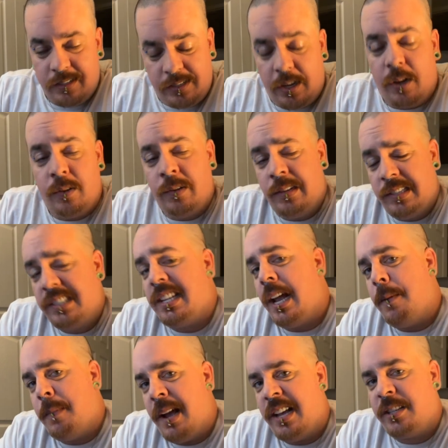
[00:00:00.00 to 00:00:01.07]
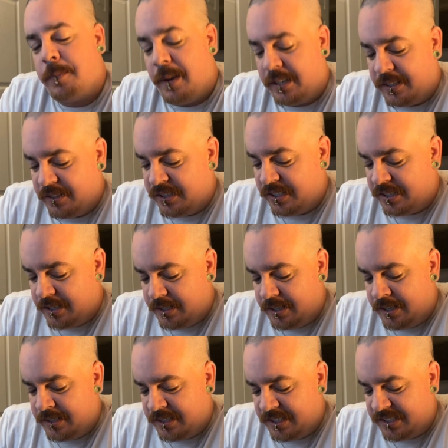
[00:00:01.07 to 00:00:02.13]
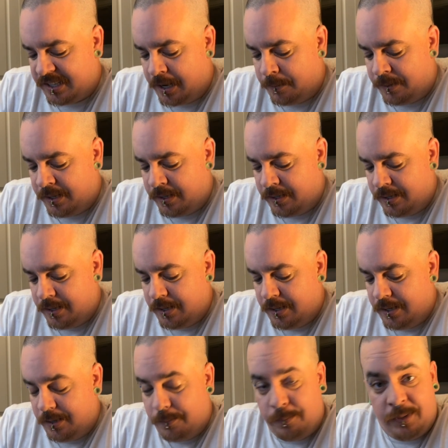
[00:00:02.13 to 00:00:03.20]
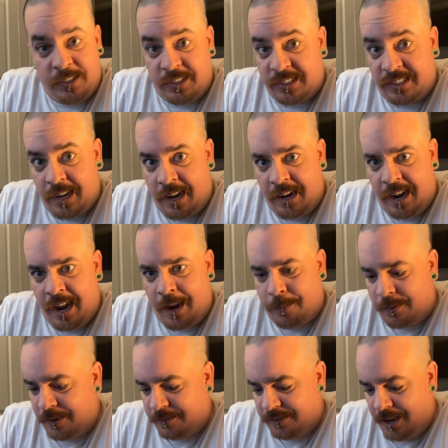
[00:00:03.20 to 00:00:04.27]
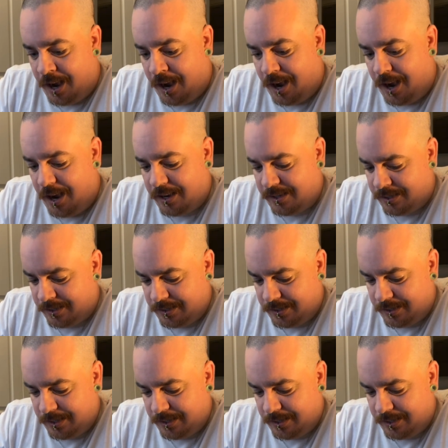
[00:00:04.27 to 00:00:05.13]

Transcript: So same aspect as a Stubby, but just on a Hammer of God.